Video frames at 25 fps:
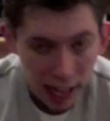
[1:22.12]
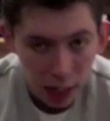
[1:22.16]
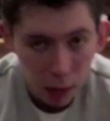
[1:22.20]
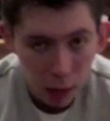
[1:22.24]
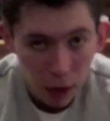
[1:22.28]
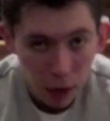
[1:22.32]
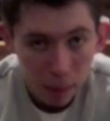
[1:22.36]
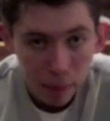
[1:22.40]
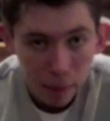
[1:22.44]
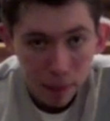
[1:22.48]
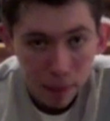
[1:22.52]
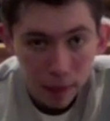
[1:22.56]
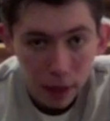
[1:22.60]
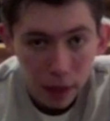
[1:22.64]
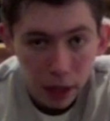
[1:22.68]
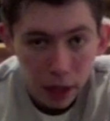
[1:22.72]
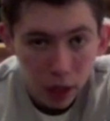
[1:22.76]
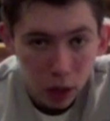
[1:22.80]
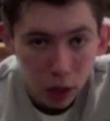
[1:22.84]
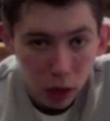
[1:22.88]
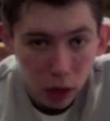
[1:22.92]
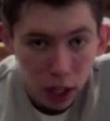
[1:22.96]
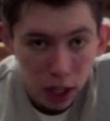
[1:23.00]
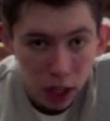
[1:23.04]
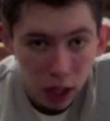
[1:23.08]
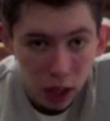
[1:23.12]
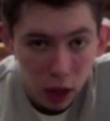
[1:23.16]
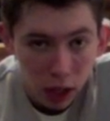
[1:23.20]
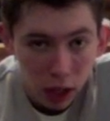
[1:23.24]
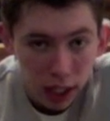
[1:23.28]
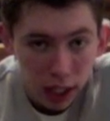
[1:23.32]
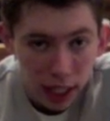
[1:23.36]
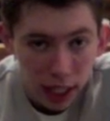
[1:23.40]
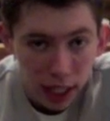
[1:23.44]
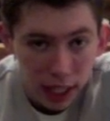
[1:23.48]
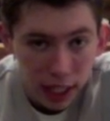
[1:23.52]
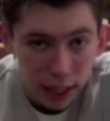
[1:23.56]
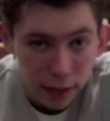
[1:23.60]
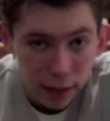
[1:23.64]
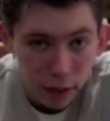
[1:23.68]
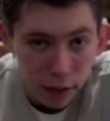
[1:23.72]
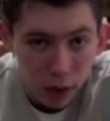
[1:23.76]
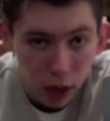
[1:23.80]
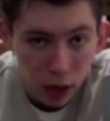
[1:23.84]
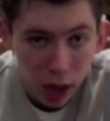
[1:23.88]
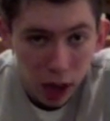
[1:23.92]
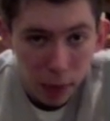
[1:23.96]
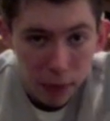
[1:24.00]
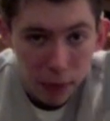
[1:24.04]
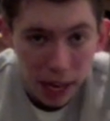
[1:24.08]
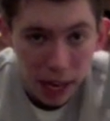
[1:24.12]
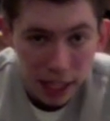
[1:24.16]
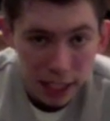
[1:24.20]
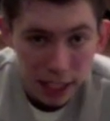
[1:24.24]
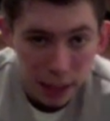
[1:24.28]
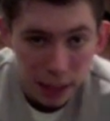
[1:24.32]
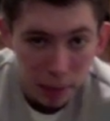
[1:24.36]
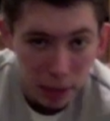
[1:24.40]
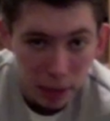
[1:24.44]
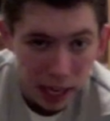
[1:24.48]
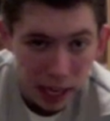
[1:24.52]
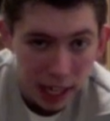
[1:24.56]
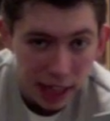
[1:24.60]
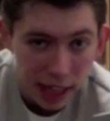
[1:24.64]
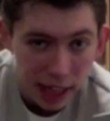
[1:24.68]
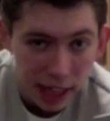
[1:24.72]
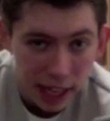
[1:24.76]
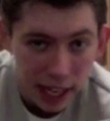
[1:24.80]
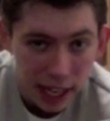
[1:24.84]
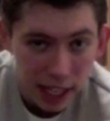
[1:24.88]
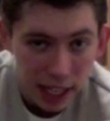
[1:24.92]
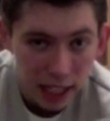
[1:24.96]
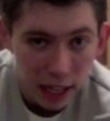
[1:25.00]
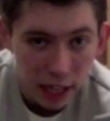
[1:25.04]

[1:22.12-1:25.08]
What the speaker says: one, Donkey Kong 64. I'm yet to complete this.